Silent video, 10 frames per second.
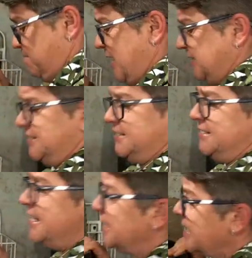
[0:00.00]
Must
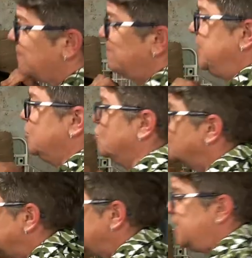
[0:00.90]
seal it up
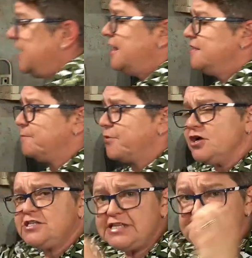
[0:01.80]
because the
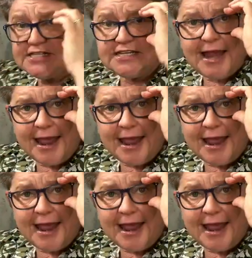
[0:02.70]
process that